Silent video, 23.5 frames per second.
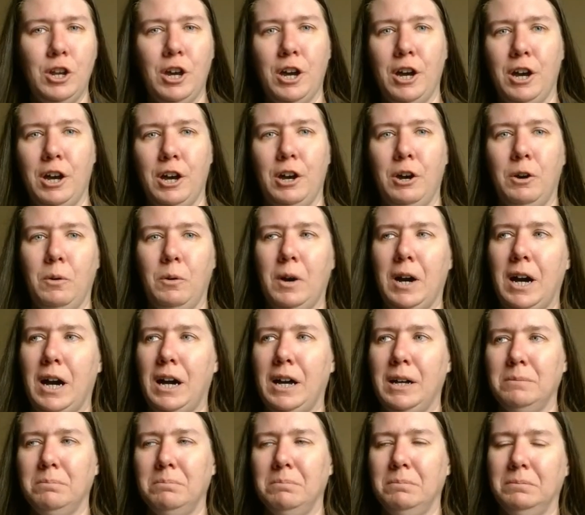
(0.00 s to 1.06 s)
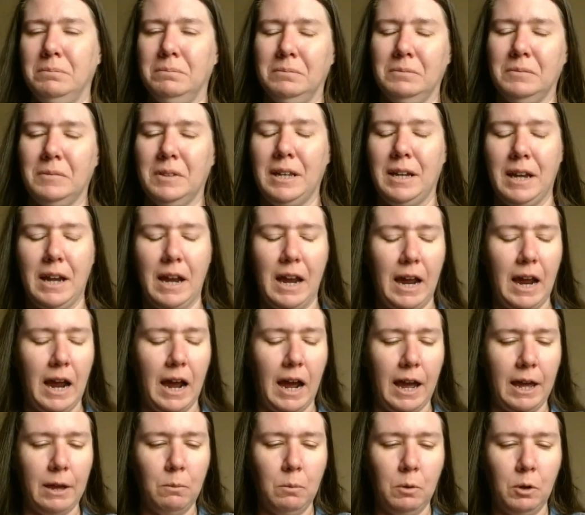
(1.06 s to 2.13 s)
No.
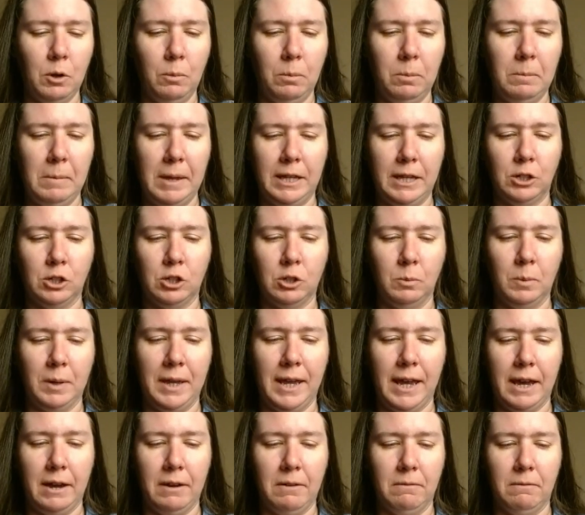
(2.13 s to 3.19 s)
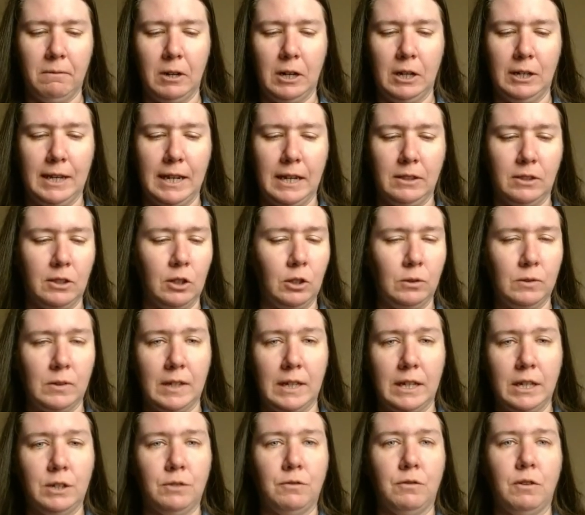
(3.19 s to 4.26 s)
I will make sure we get those
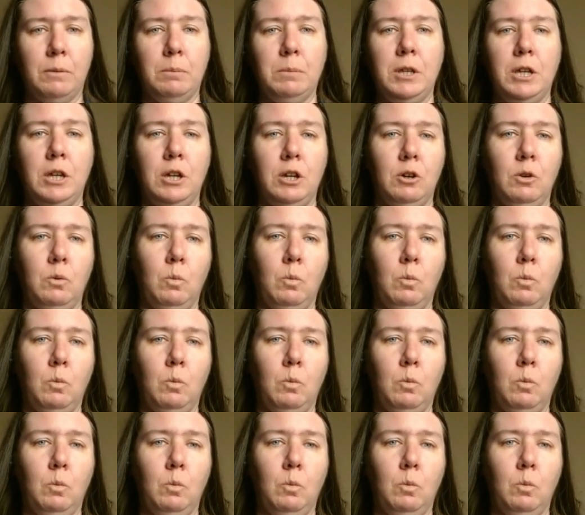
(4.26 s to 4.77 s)
links from you.